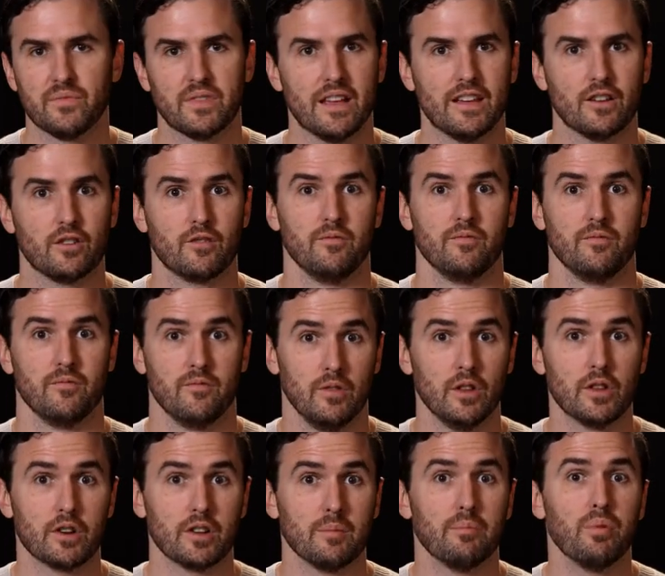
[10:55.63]
they
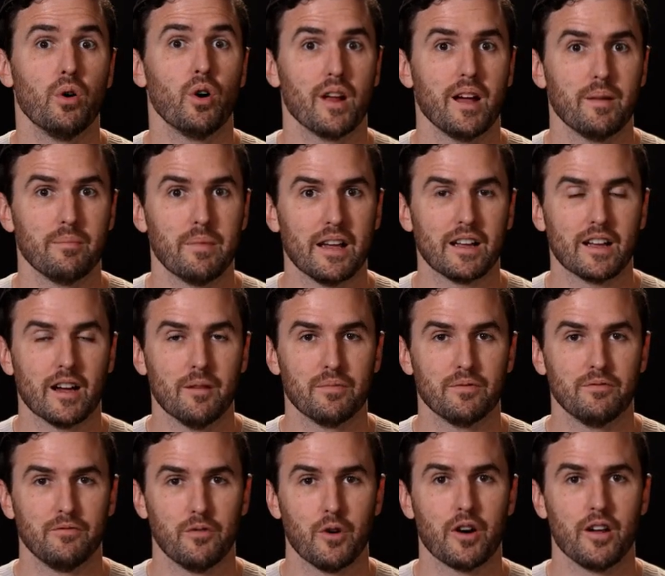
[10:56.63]
literally put on
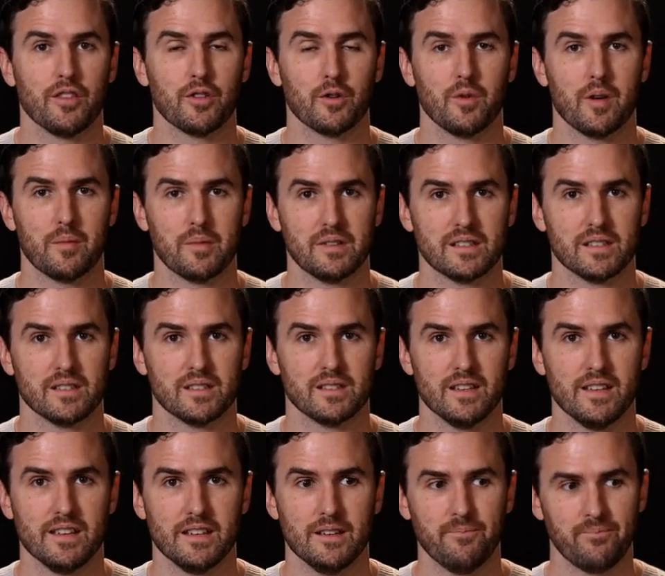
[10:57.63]
makeup for other women to
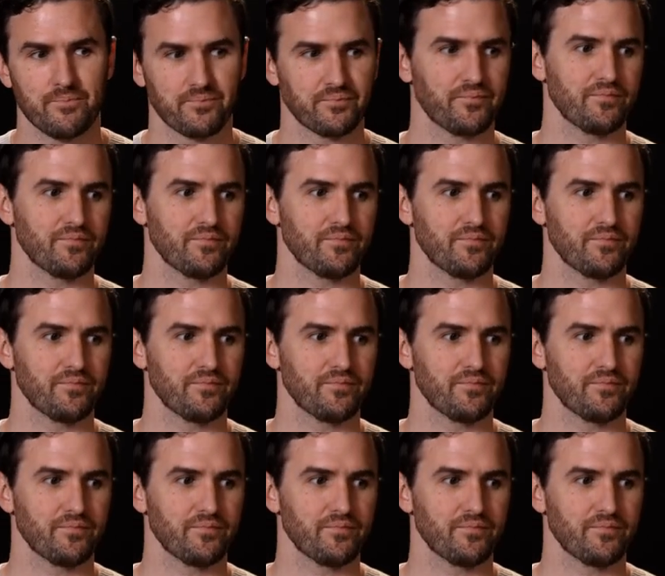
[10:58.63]
see,